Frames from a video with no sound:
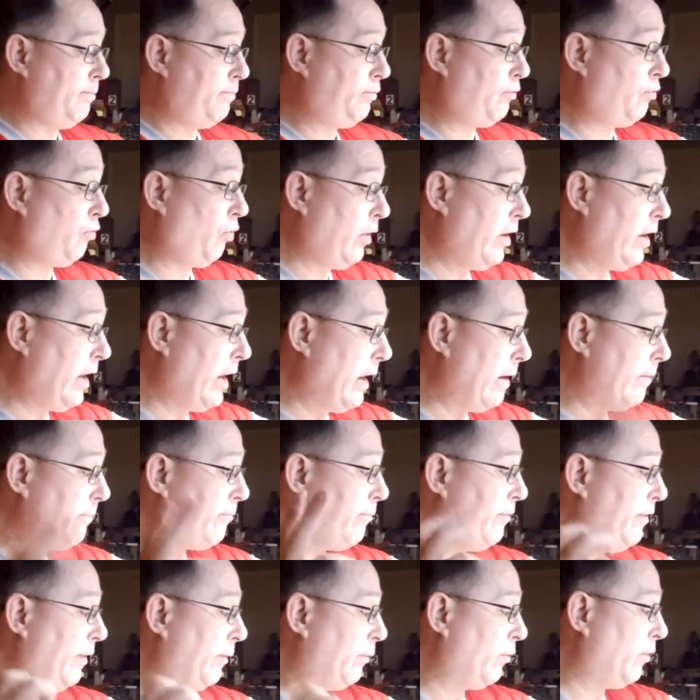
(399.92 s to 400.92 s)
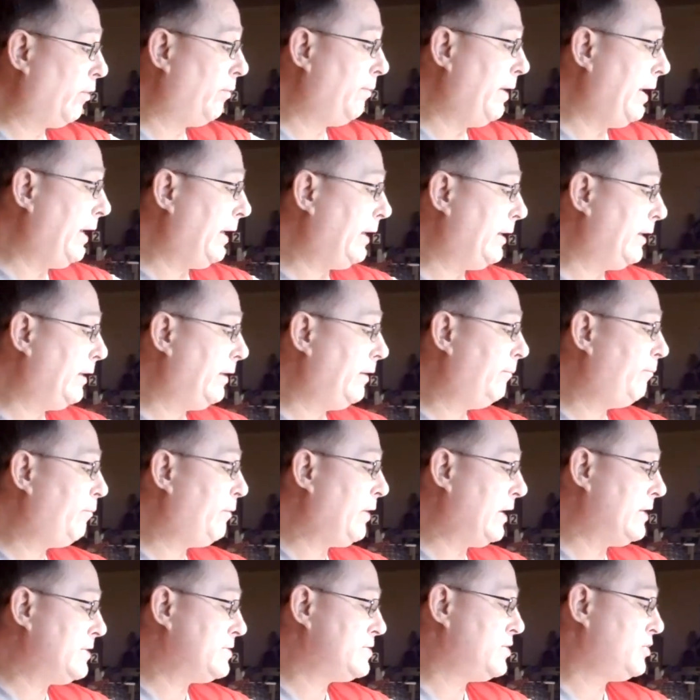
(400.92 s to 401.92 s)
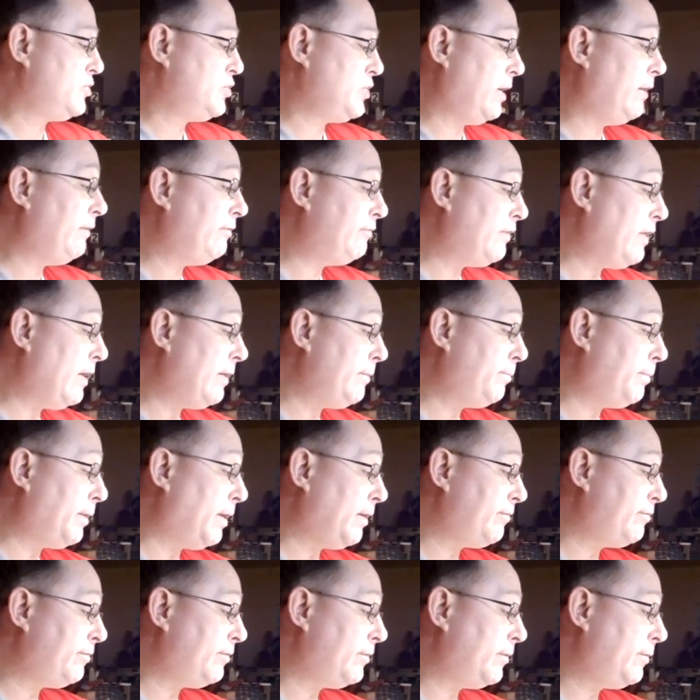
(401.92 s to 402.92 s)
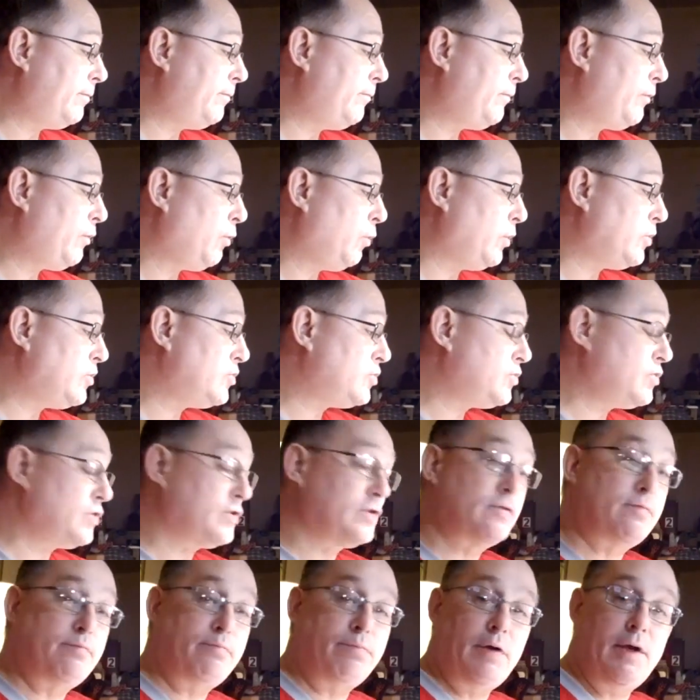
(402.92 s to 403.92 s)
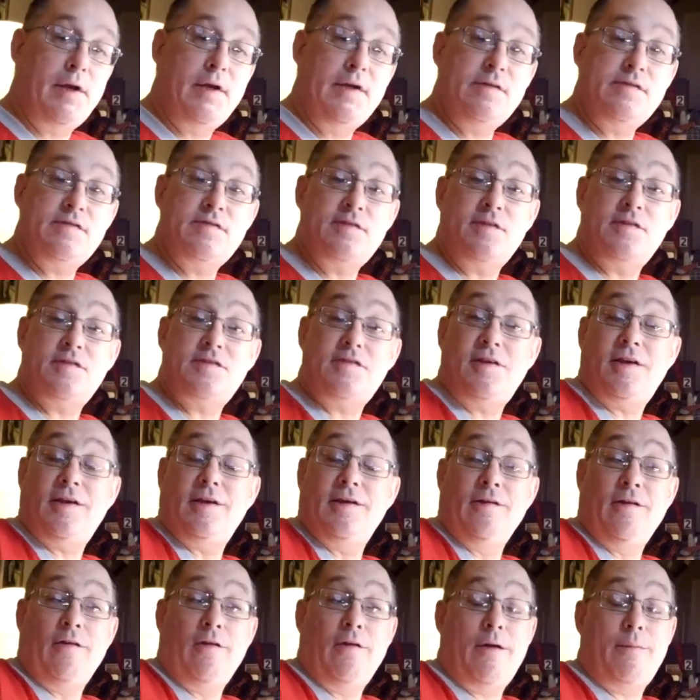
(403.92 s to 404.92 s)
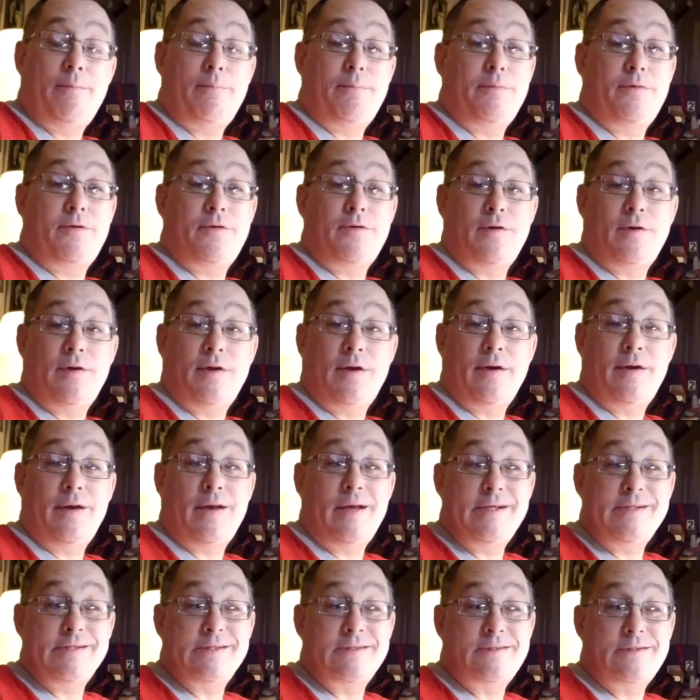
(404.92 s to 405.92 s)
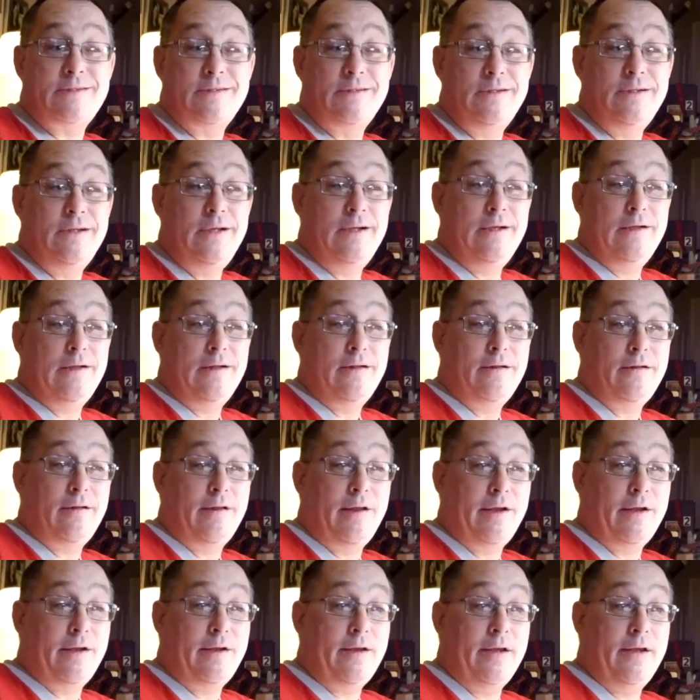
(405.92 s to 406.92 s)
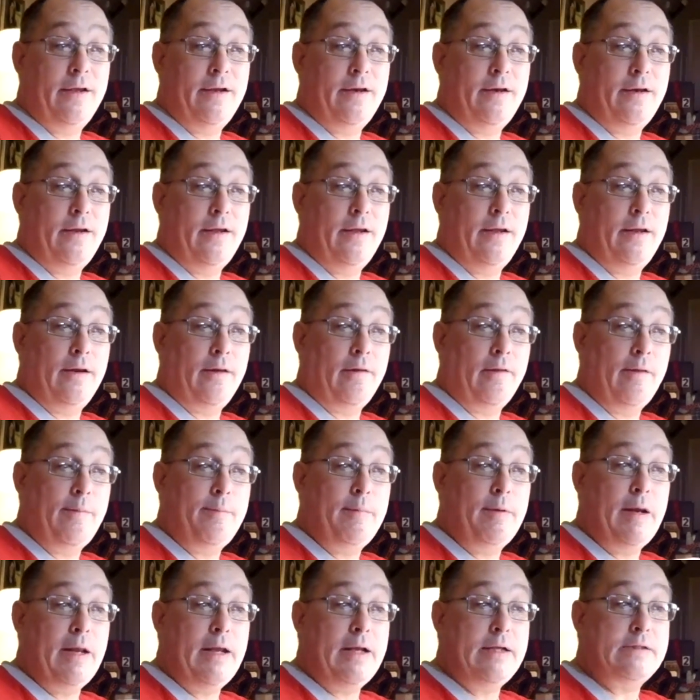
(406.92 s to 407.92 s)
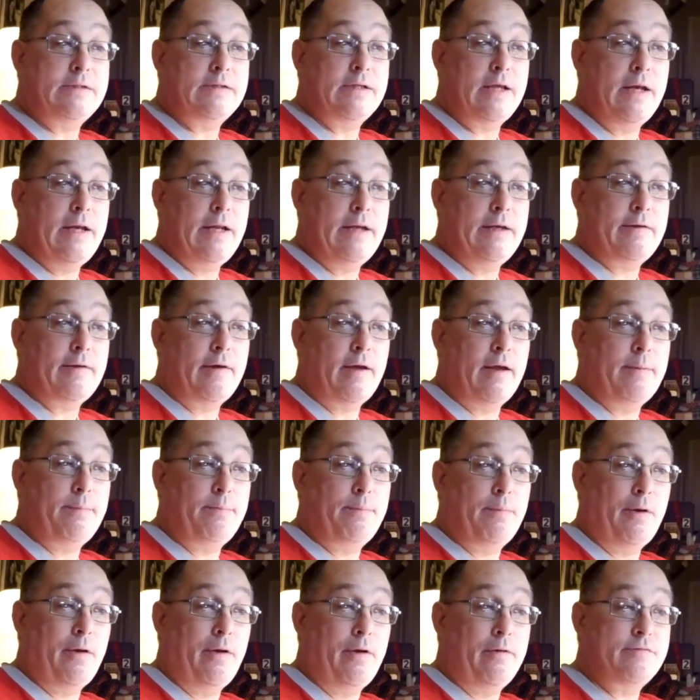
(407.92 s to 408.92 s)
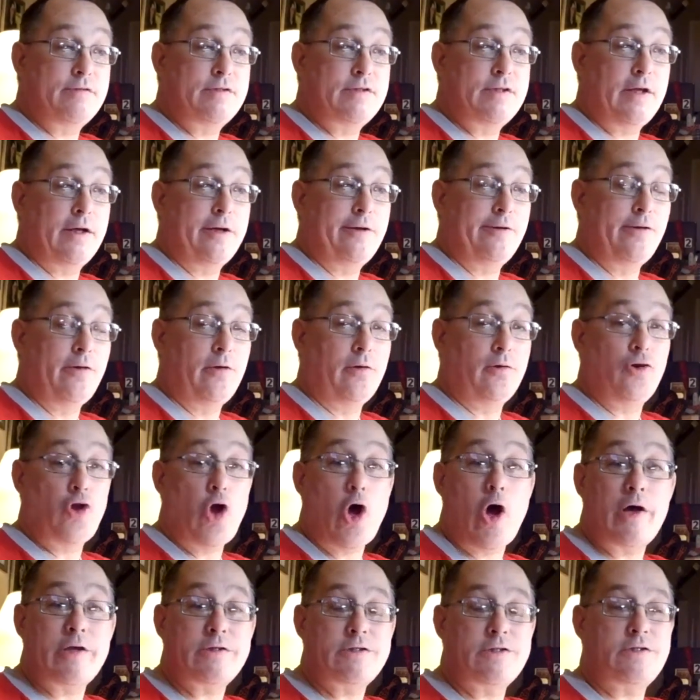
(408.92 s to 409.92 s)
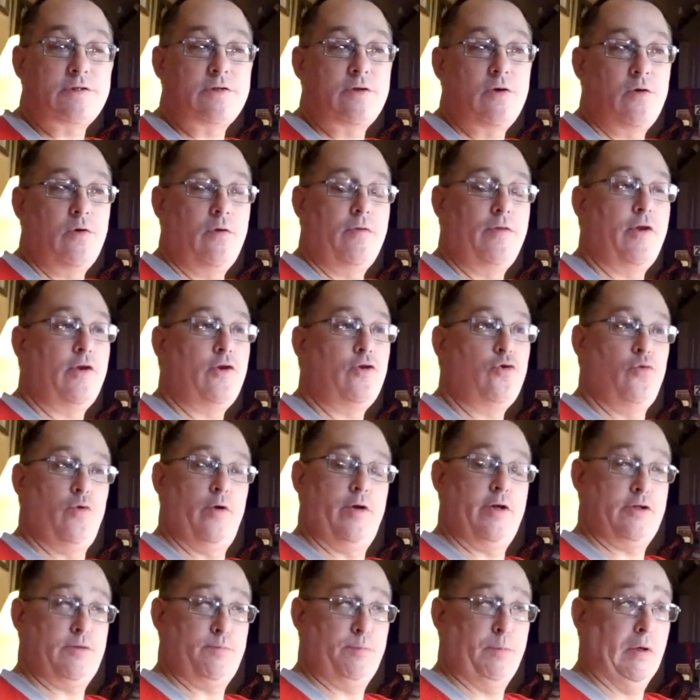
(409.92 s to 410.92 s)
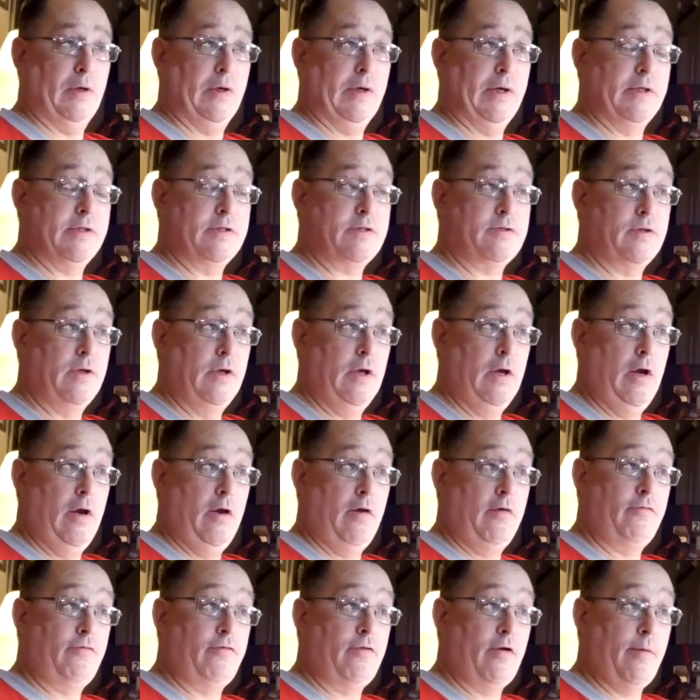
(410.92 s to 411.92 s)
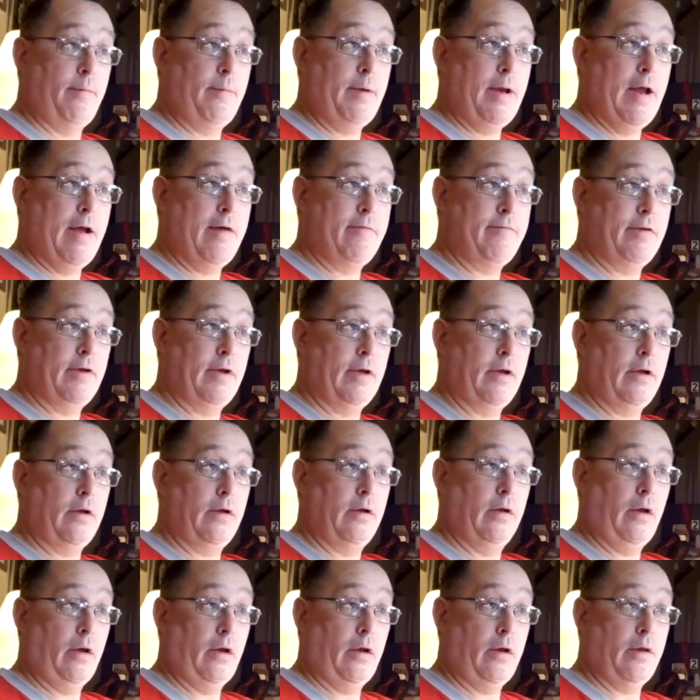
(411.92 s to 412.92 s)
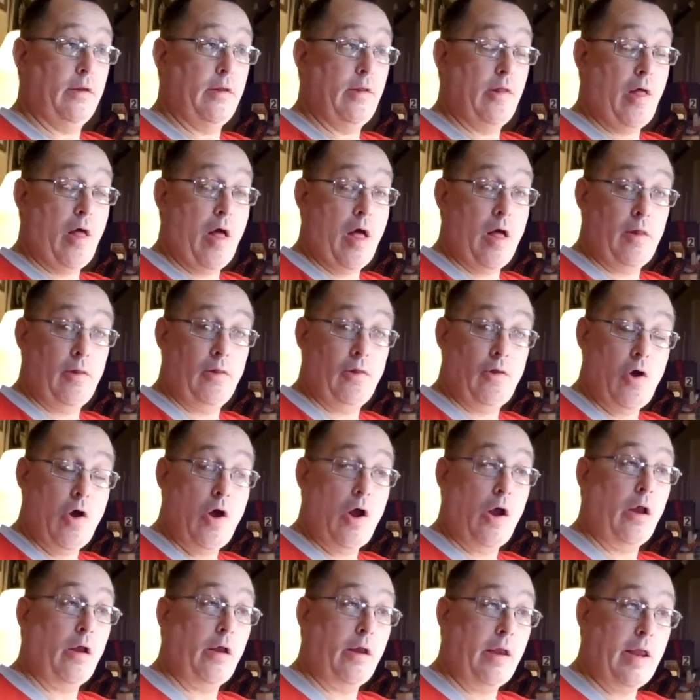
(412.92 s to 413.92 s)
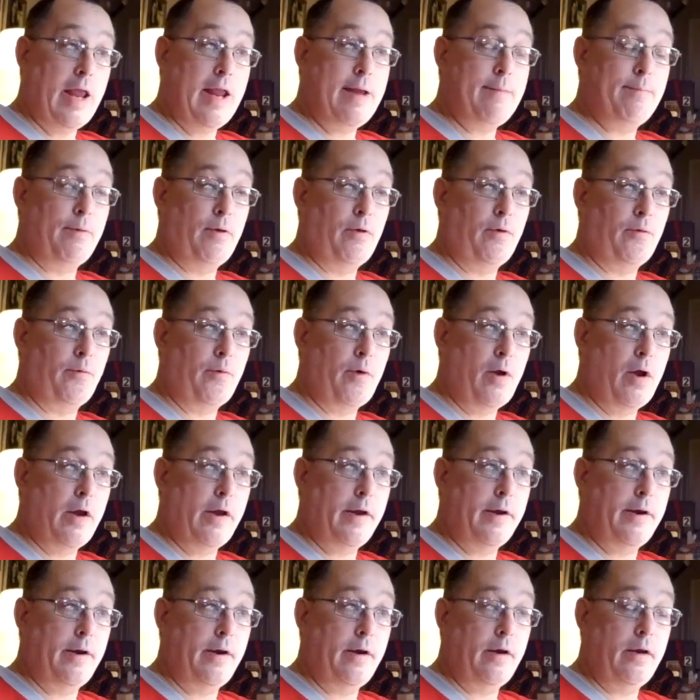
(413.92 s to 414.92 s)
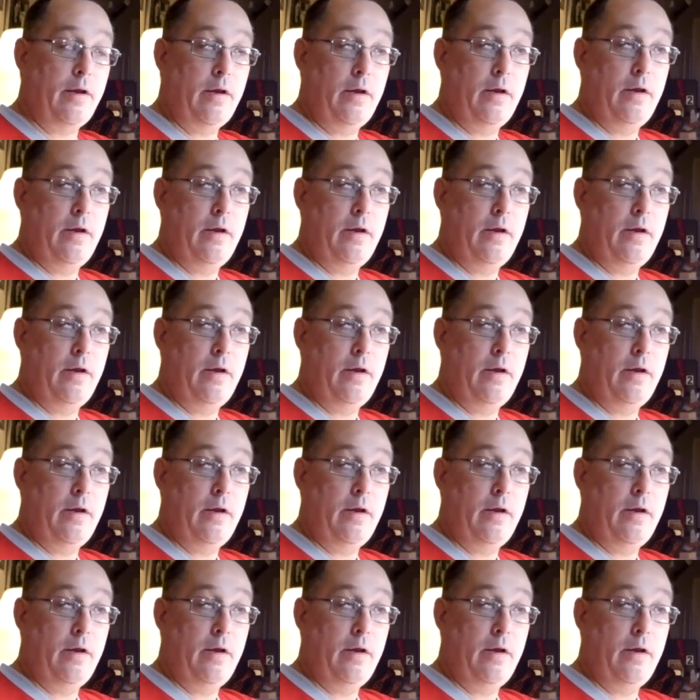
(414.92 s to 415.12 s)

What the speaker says: preamp that we're making has a JFET buffer, which just brings the signal up to a nice, it eliminates any type of signal loss that you would experience from having a long cable run,